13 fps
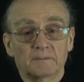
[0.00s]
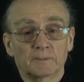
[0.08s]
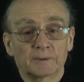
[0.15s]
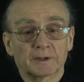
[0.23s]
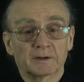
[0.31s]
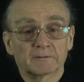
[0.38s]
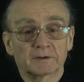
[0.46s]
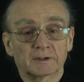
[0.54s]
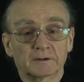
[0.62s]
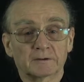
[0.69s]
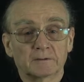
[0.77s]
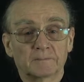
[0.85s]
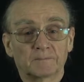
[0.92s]
we have
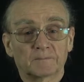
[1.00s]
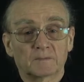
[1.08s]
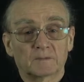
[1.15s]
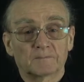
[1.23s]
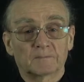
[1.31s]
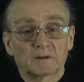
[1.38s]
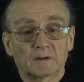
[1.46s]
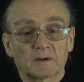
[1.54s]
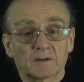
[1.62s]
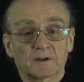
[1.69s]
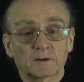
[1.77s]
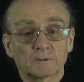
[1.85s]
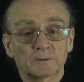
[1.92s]
here,
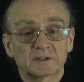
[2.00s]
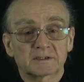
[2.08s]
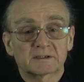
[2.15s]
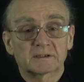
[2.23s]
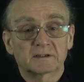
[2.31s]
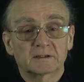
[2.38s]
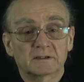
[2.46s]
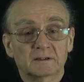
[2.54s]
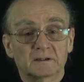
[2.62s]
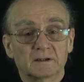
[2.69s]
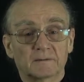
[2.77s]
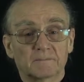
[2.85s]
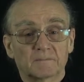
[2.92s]
then we
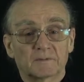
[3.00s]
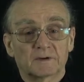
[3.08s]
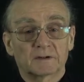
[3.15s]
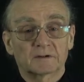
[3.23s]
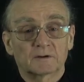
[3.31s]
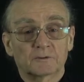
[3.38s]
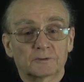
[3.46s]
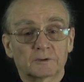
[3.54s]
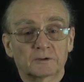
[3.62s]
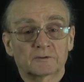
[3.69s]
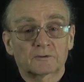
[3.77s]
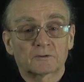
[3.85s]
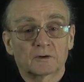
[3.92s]
see that if
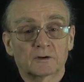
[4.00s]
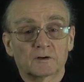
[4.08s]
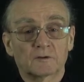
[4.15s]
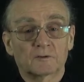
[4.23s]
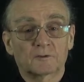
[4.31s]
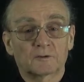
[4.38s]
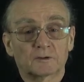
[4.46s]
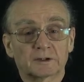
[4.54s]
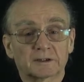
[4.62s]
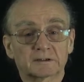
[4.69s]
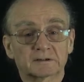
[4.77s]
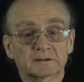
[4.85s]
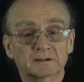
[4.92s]
we solve for
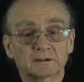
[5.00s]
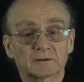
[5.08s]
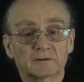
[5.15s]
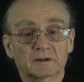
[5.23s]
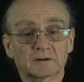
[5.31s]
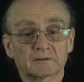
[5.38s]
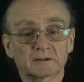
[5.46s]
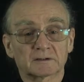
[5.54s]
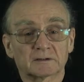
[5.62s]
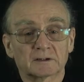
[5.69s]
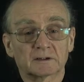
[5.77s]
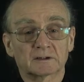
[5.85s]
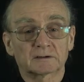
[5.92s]
xc on the other
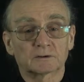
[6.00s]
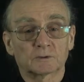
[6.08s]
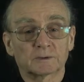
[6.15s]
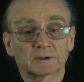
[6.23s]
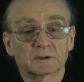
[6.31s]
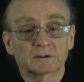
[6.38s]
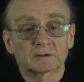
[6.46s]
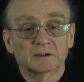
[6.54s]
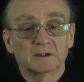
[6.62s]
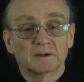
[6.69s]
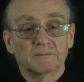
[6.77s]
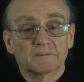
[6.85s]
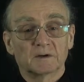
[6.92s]
side, so we get
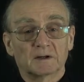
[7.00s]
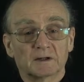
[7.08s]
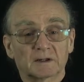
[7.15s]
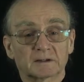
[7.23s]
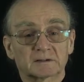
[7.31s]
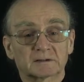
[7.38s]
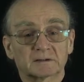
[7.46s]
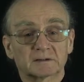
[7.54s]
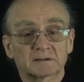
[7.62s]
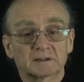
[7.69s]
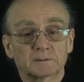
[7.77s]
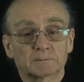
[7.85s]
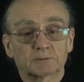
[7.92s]

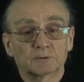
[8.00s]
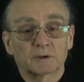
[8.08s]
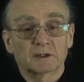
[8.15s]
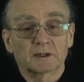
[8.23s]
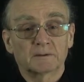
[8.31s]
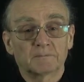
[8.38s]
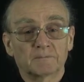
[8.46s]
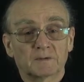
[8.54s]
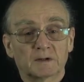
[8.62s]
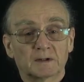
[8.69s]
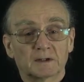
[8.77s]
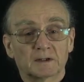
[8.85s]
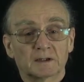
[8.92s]
xc prime
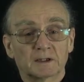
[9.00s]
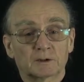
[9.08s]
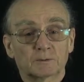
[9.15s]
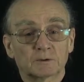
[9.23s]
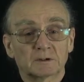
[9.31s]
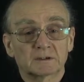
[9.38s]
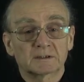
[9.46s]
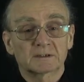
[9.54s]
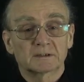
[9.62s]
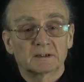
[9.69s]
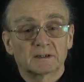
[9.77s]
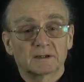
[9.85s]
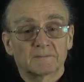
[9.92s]

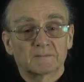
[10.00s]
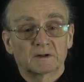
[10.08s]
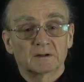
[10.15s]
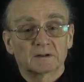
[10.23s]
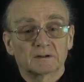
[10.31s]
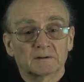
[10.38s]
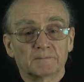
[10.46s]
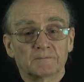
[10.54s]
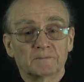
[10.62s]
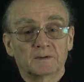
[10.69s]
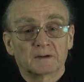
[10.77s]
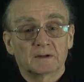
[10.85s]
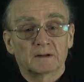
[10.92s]
equals
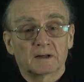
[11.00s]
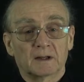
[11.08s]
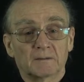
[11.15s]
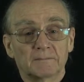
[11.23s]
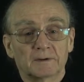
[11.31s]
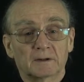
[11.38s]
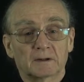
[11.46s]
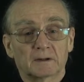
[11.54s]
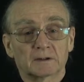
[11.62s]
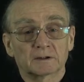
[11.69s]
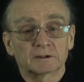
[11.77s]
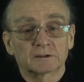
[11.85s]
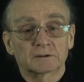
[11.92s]
lambda
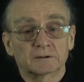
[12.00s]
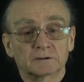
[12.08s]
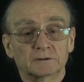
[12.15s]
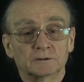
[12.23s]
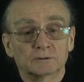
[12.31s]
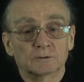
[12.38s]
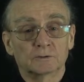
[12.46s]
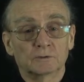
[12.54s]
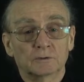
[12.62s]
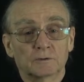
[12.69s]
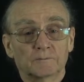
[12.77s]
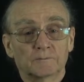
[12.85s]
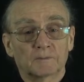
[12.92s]
art
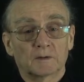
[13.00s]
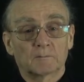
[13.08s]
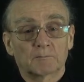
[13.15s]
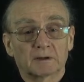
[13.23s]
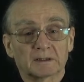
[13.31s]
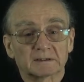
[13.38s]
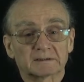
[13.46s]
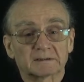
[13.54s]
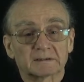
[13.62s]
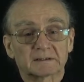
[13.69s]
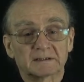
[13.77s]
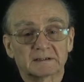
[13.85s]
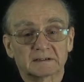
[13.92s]
u plus
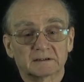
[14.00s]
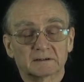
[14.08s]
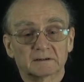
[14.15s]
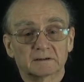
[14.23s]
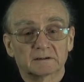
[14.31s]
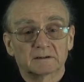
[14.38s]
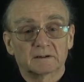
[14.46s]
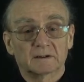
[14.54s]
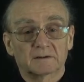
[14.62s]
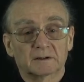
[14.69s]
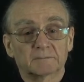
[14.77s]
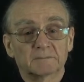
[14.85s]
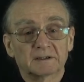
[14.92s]
t.
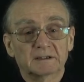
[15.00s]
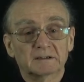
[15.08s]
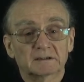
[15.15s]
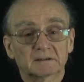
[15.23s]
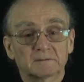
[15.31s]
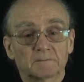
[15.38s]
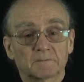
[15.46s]
That means